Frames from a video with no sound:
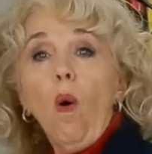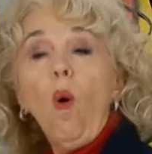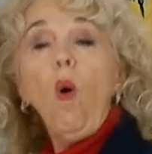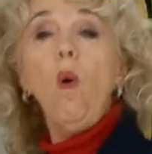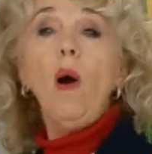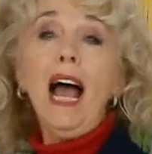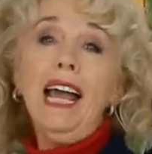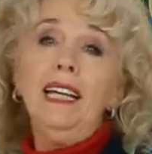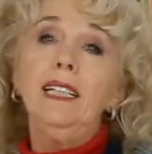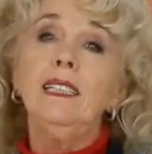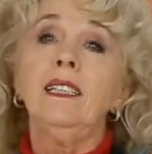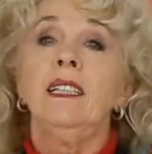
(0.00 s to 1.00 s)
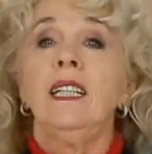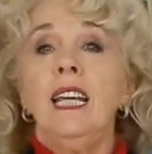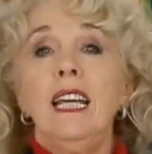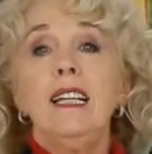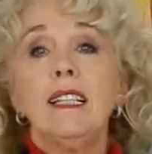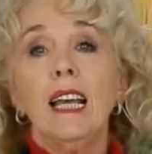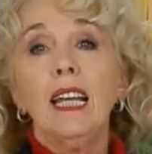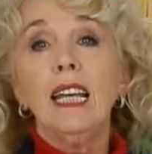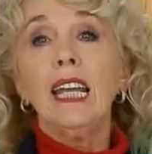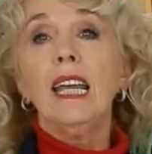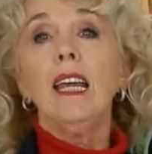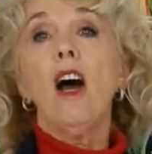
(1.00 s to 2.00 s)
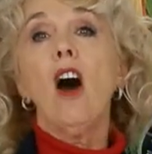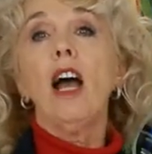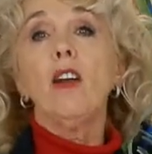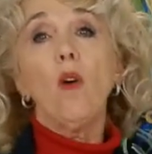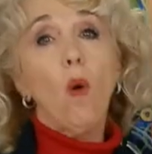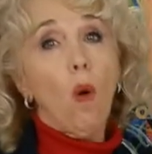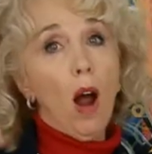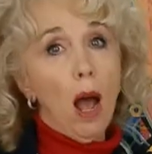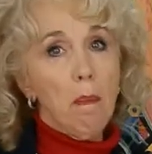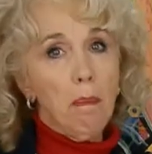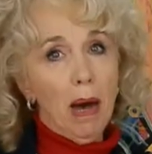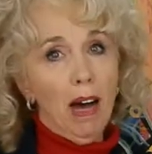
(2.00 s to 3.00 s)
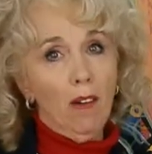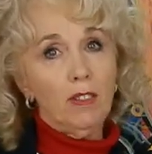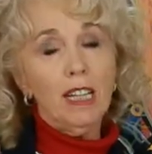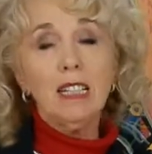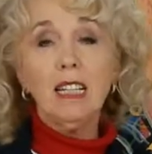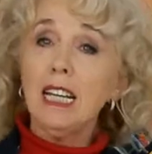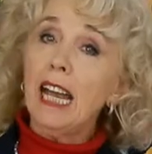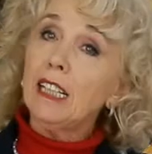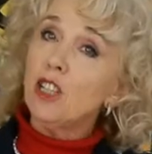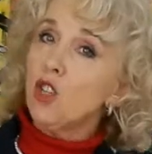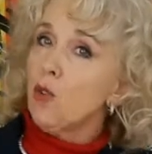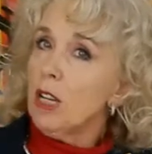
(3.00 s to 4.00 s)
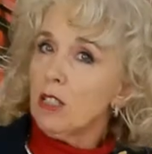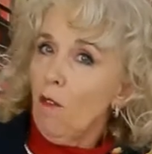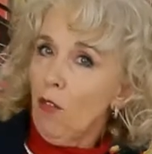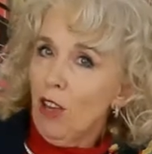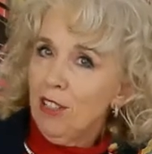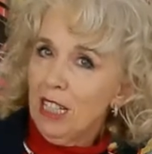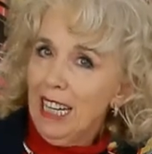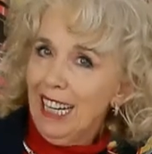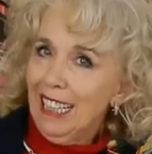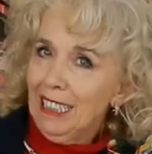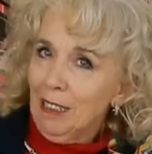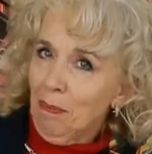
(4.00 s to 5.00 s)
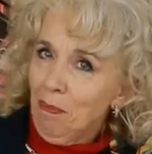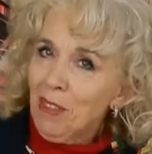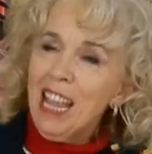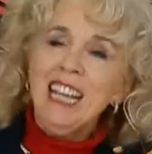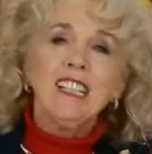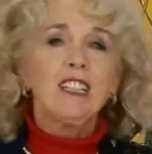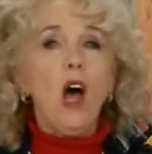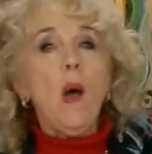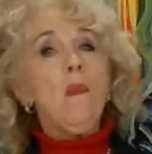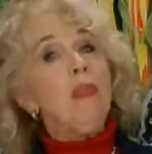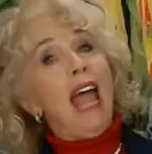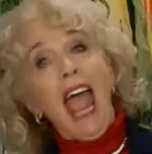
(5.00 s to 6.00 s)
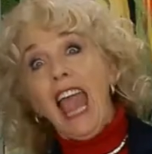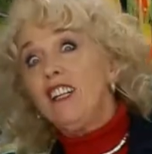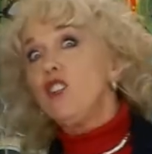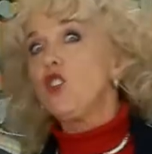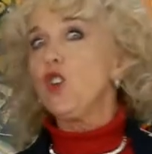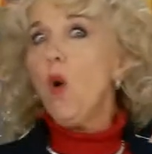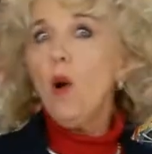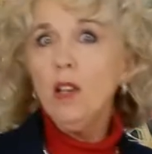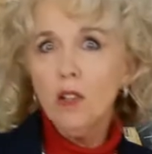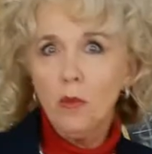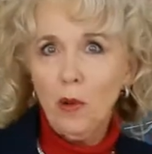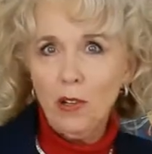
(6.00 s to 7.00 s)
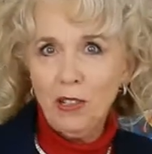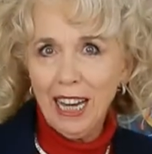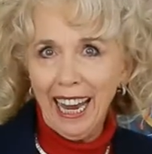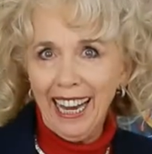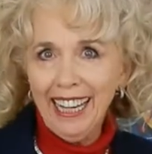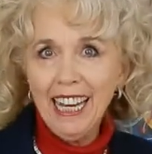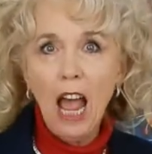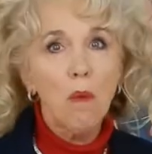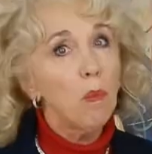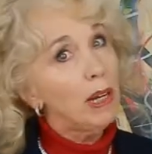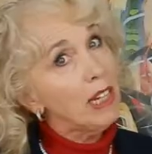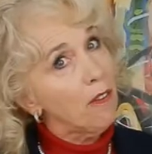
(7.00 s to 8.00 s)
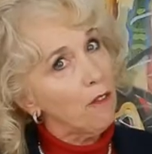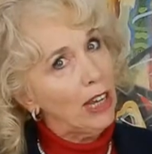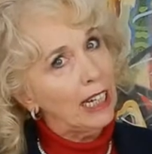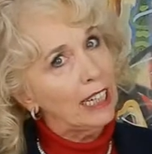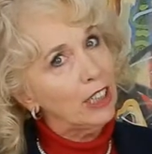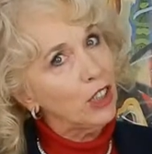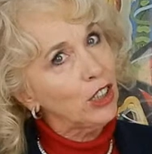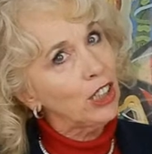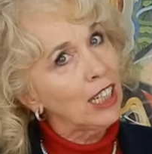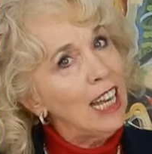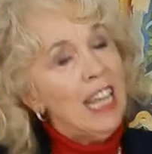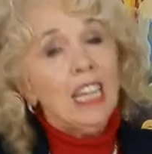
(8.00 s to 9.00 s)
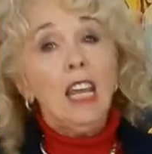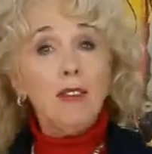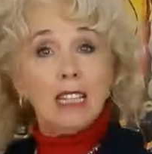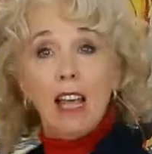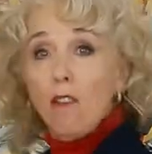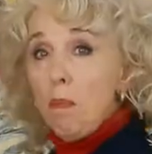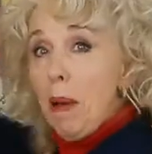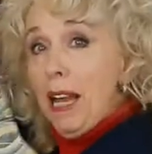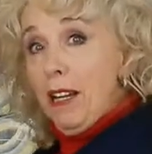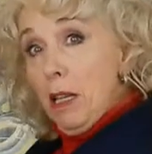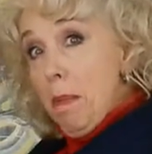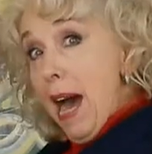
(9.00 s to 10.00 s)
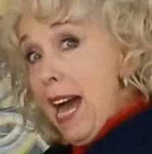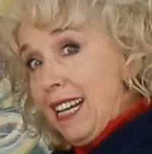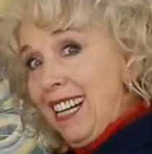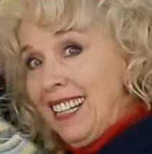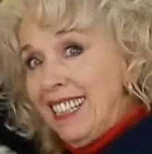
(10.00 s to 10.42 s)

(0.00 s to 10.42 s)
always is at knee height or above, to take the stress off those knees. So enjoy your routine, and when you're finished, give yourself a pat on the back.